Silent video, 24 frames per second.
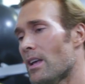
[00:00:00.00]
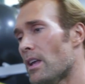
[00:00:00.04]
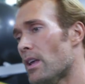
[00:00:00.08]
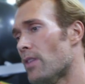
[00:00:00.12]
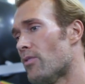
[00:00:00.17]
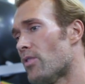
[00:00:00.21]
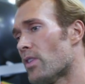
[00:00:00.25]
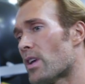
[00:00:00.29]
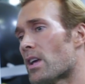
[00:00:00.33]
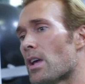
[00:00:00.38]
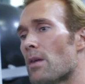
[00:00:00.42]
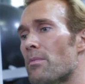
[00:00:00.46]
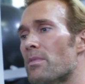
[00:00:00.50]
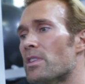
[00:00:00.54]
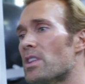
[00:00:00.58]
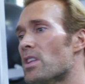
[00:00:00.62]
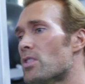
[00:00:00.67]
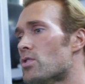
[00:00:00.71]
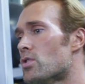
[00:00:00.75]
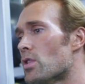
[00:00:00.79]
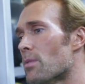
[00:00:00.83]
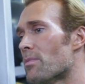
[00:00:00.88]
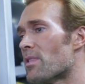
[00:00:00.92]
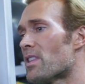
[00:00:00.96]
If you come in the
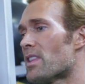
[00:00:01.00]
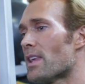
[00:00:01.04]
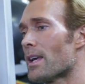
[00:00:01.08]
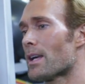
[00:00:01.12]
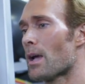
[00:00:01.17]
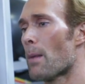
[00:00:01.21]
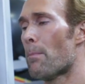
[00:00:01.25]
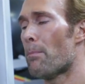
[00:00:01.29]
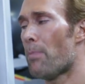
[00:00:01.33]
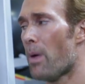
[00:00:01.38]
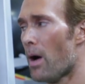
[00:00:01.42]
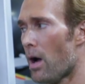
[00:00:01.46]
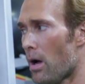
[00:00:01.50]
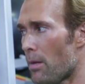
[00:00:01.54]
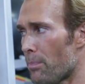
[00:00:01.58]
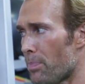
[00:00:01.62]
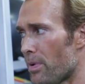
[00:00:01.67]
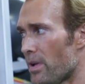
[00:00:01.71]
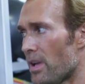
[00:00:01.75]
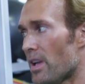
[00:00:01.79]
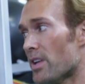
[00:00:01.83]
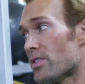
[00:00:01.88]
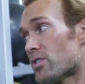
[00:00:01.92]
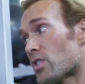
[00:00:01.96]
gym and think a pump
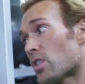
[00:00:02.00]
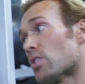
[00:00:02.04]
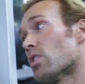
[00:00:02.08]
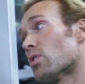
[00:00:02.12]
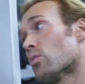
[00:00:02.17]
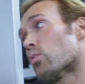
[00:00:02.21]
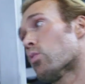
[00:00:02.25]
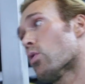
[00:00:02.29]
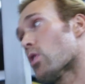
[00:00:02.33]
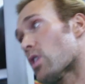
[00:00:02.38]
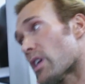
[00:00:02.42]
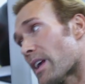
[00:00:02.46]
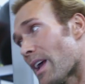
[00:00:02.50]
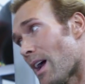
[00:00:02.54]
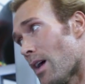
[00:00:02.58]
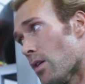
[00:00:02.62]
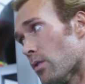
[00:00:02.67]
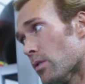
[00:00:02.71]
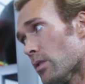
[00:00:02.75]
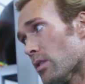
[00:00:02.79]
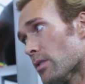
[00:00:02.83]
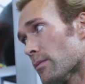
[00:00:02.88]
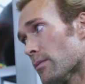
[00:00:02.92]
is a good workout,